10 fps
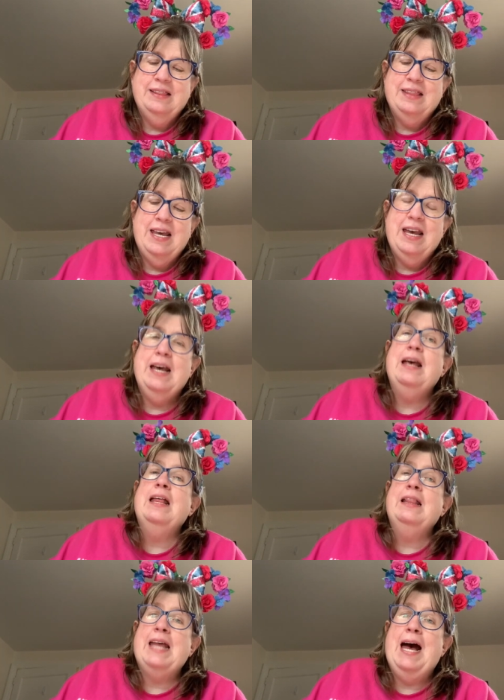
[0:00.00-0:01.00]

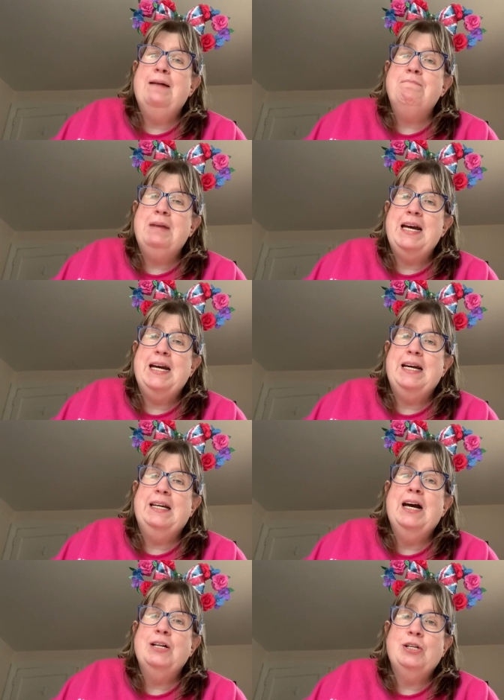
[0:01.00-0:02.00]
the that
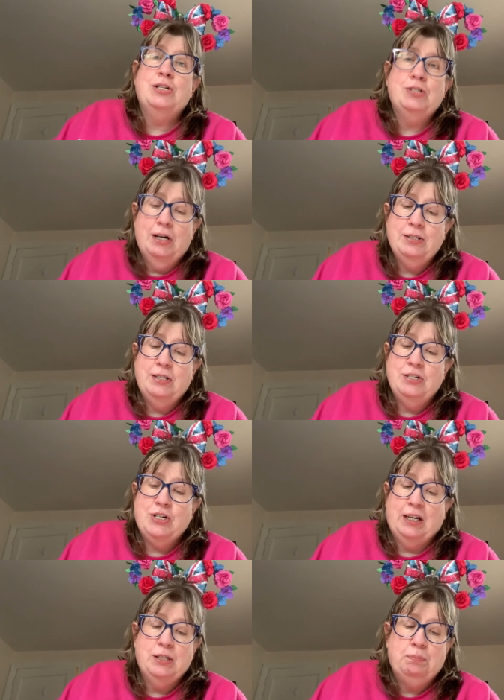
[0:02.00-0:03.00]
made the sausage
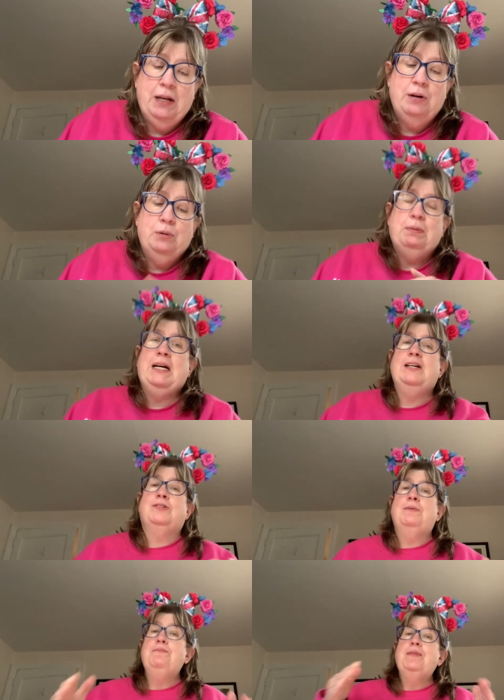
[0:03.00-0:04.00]
explode because